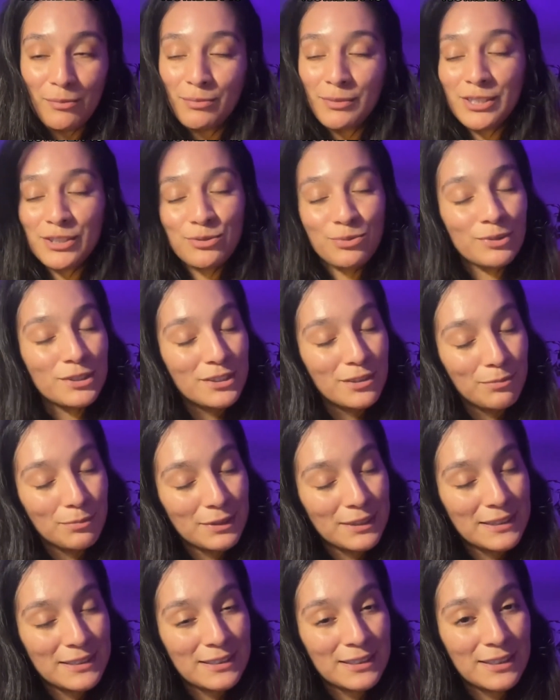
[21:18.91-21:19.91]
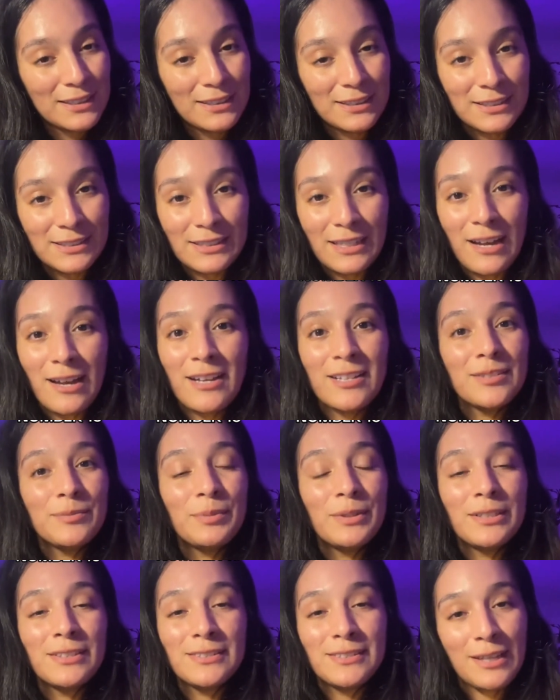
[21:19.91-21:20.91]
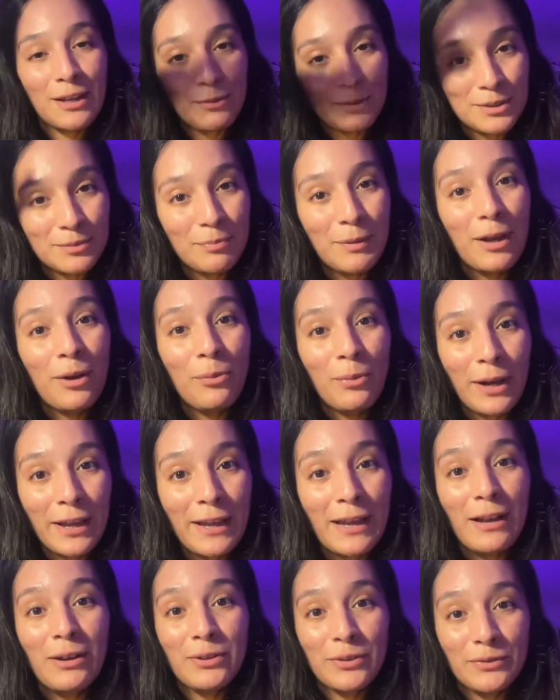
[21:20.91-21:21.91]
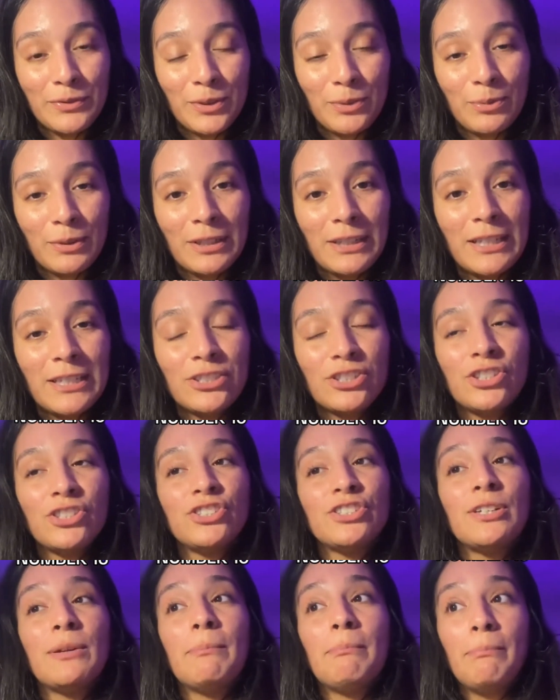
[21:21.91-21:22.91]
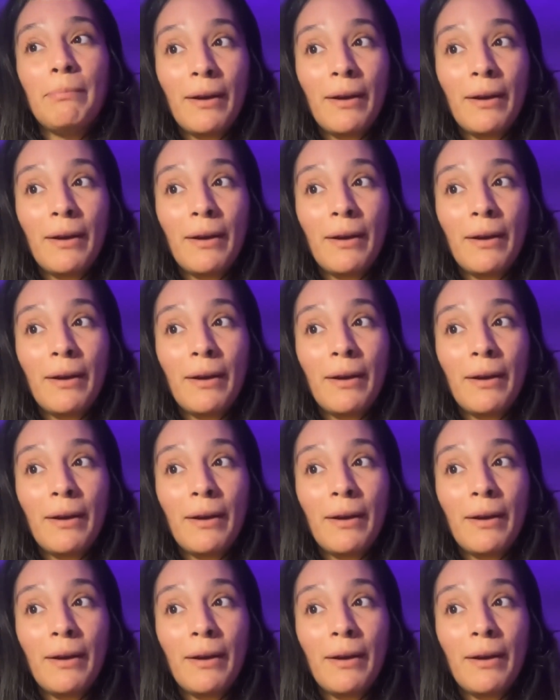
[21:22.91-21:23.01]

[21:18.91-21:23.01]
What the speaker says: Which was a blessing in disguise, because that was my way out of the relationship.